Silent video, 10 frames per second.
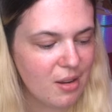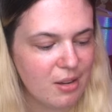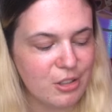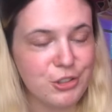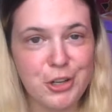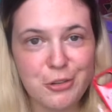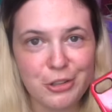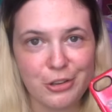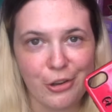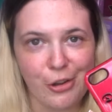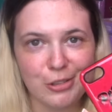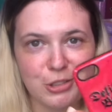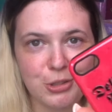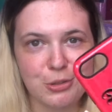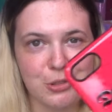I showed it her and
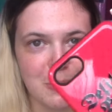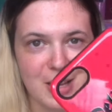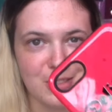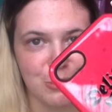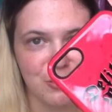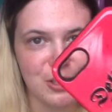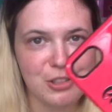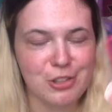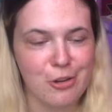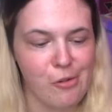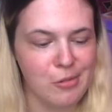she was amazed with it. So,